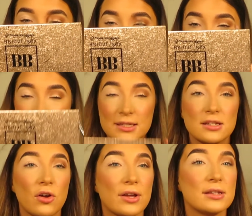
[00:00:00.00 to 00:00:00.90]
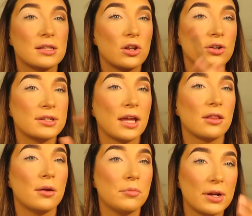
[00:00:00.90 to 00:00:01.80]
perfectly because it ties the look
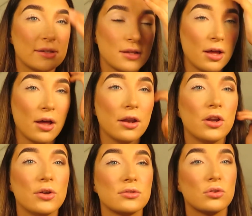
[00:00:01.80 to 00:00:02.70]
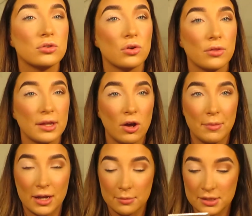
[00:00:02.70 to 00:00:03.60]
together and brings the nose contour and the eye
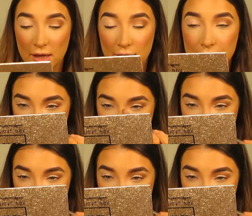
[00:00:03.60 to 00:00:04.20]
makeup together.